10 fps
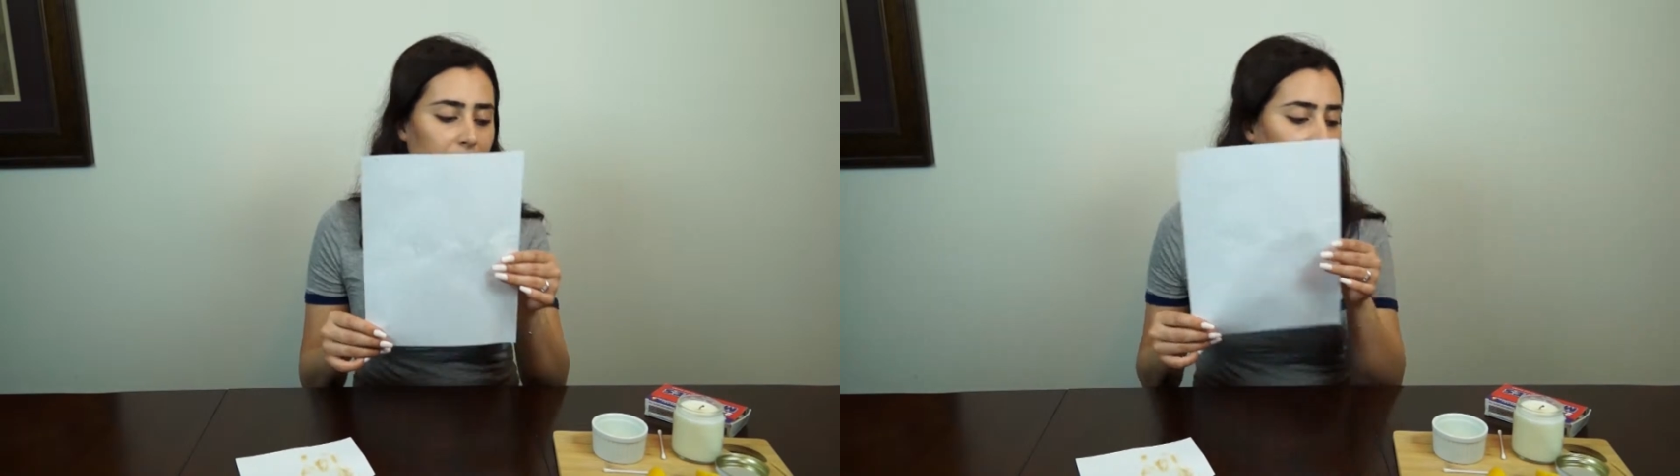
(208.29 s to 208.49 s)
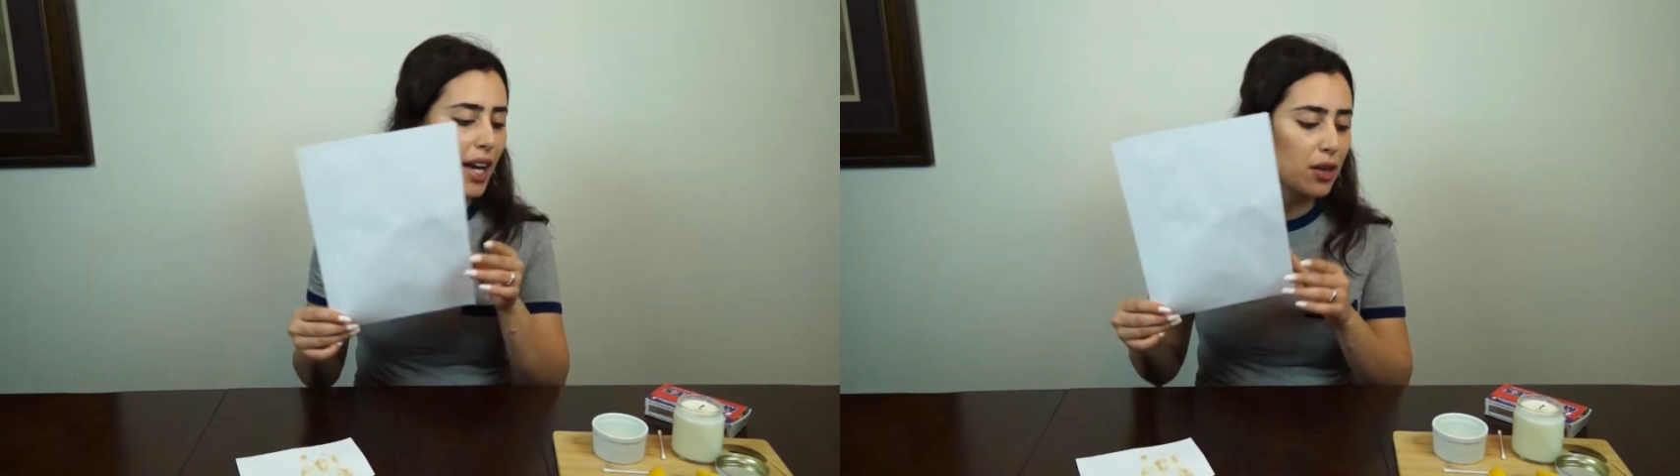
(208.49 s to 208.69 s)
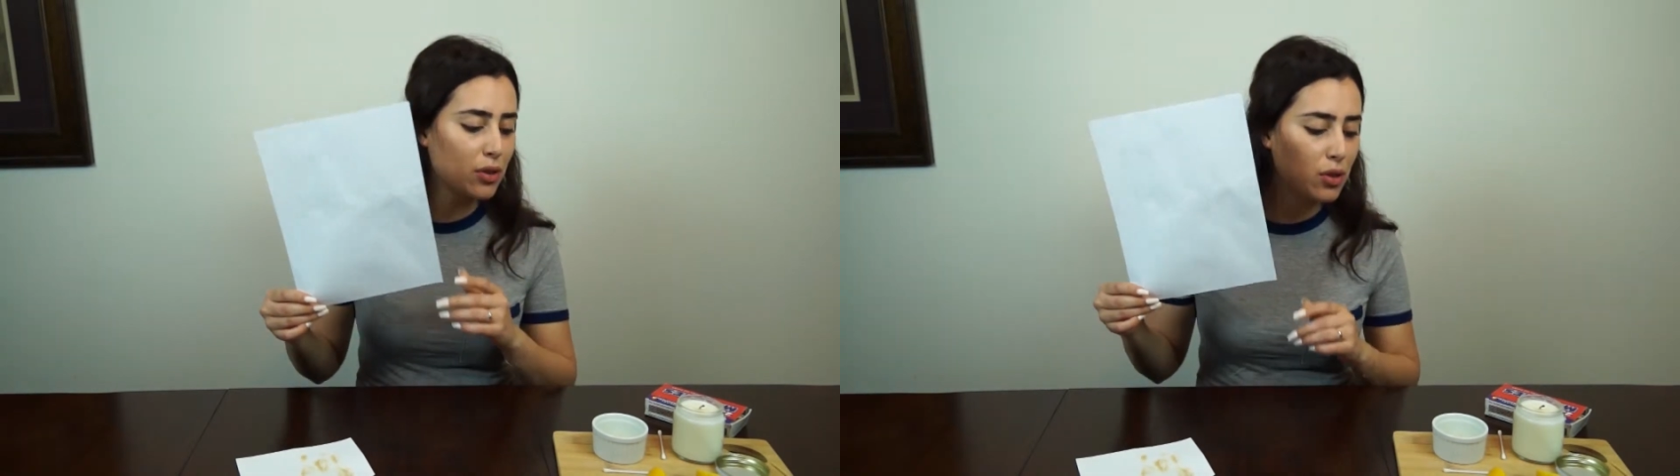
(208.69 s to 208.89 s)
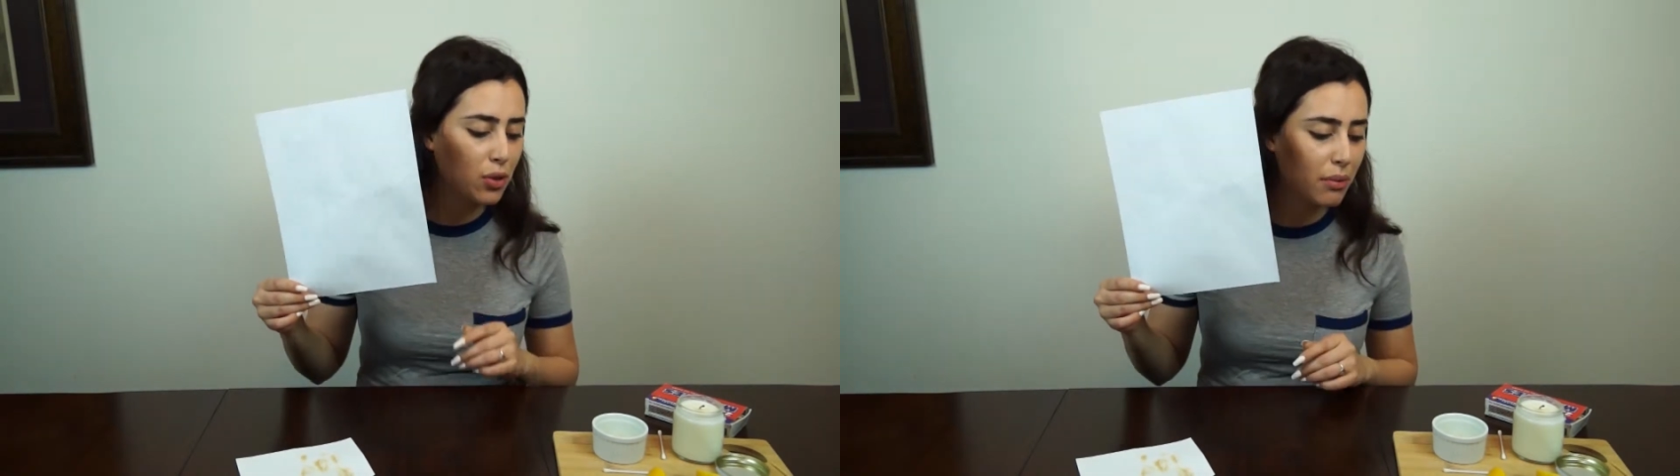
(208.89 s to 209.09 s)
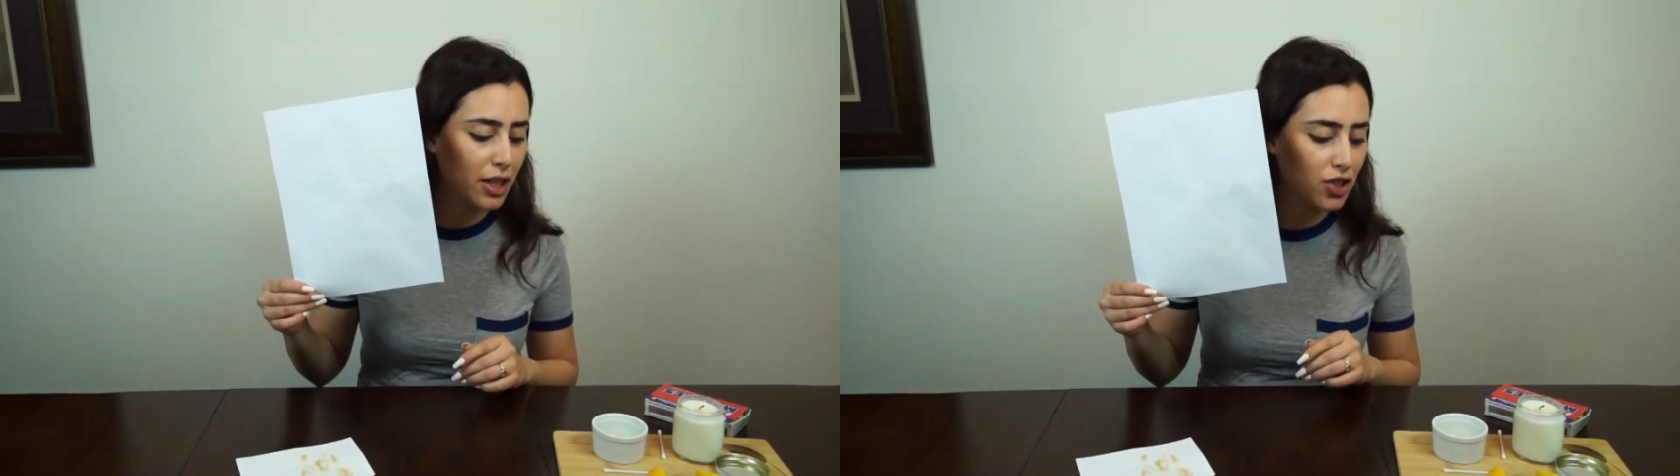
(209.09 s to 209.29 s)
think I used
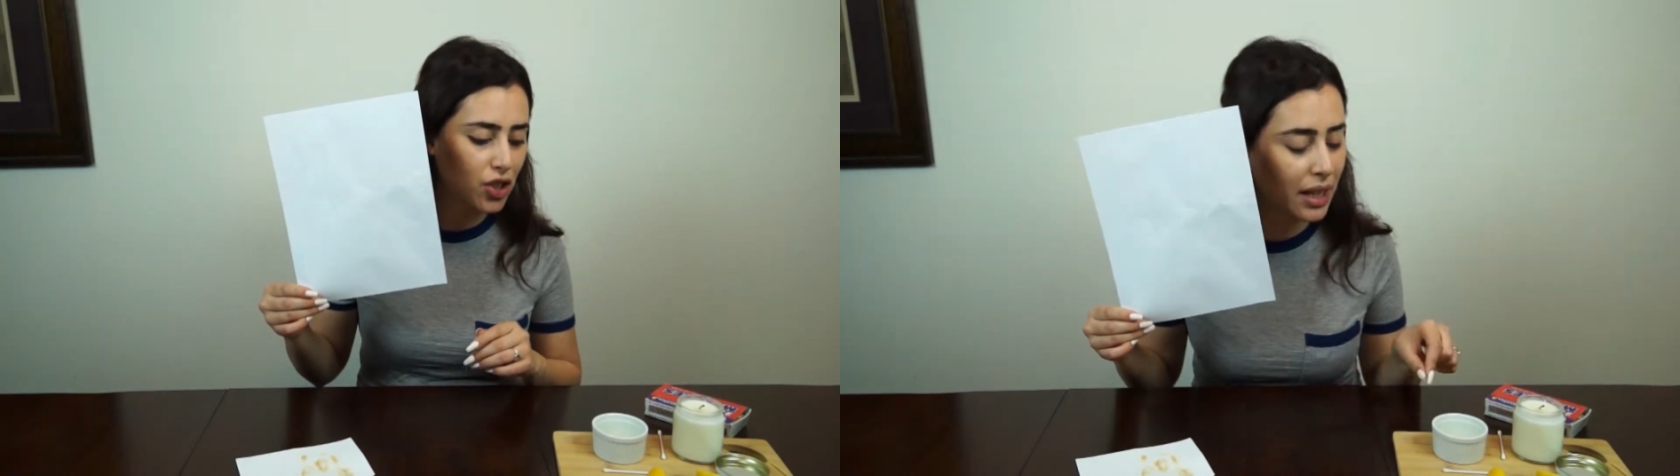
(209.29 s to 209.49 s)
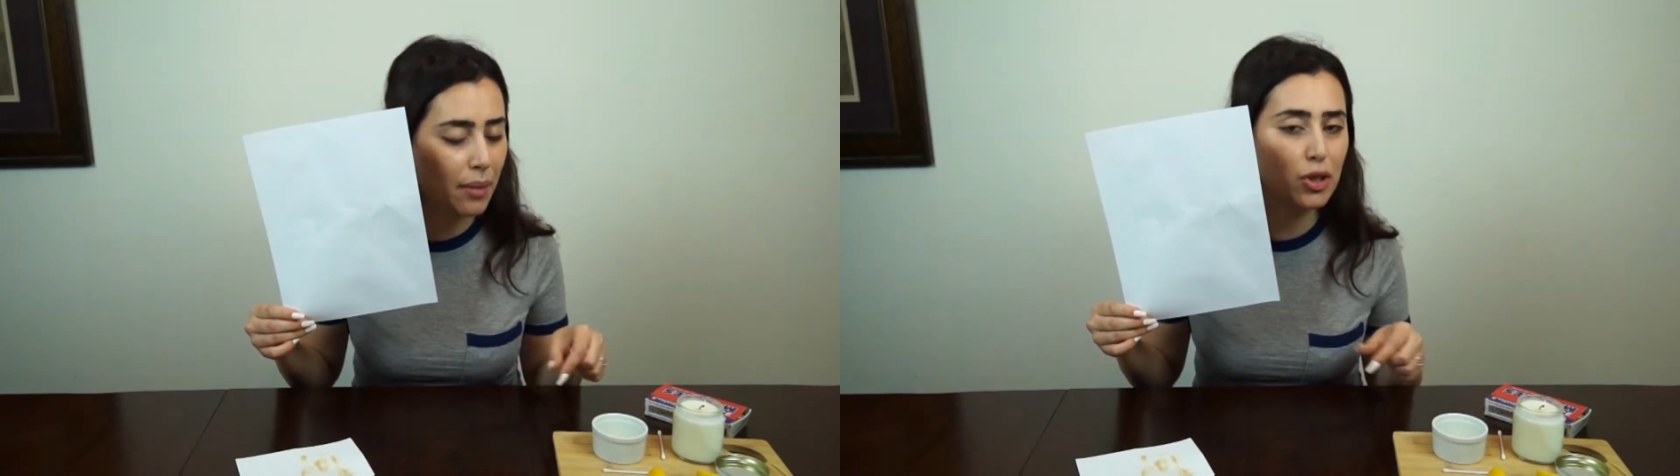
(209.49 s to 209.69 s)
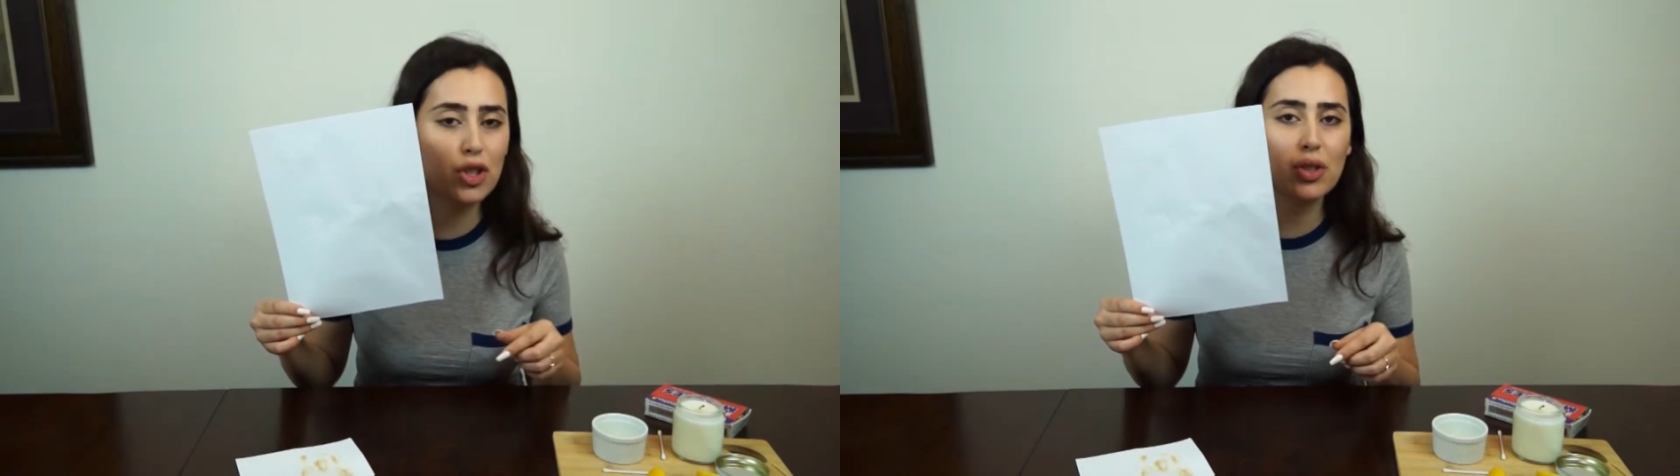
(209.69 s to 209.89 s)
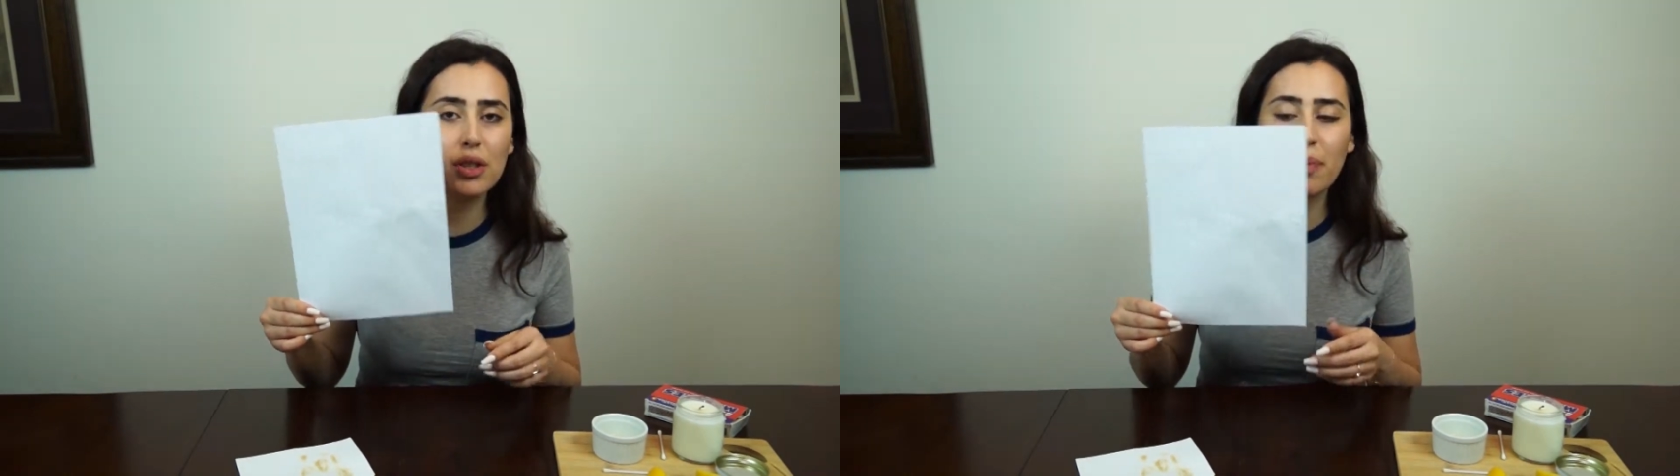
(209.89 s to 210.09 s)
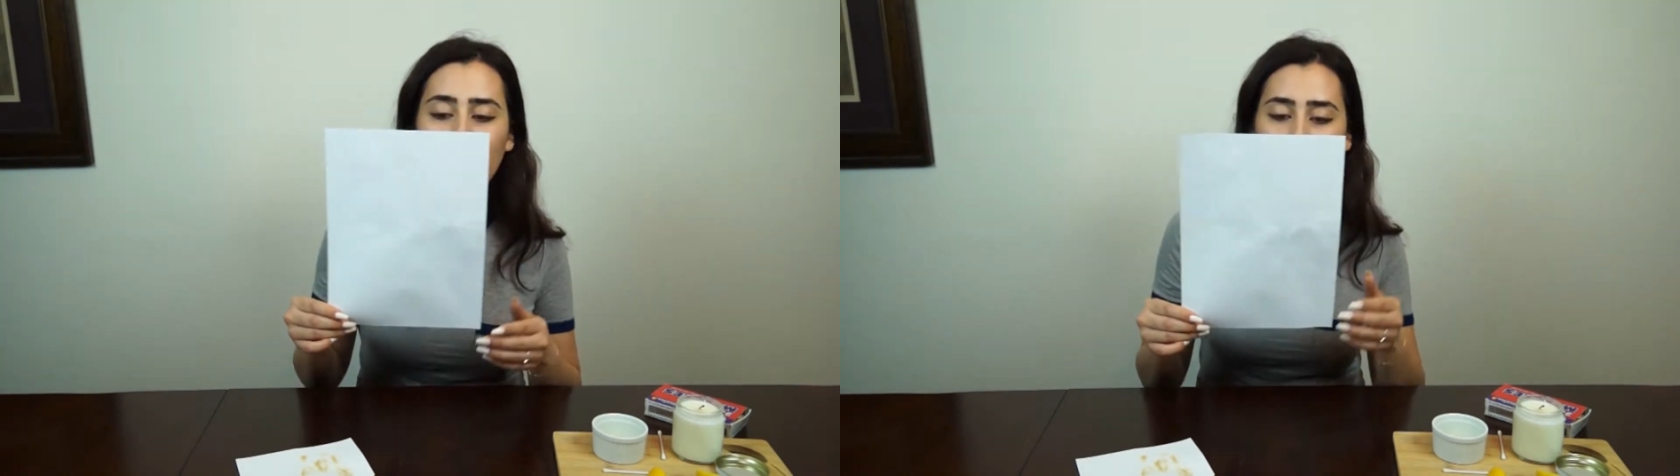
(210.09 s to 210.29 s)
too much lemon
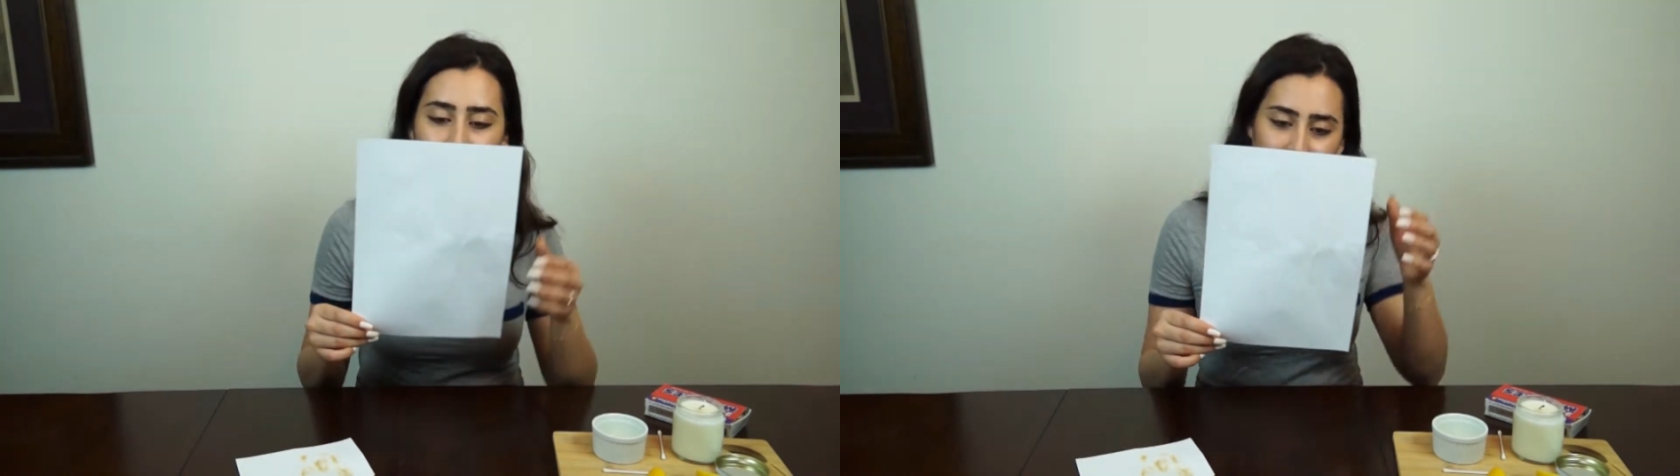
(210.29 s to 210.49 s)
juice because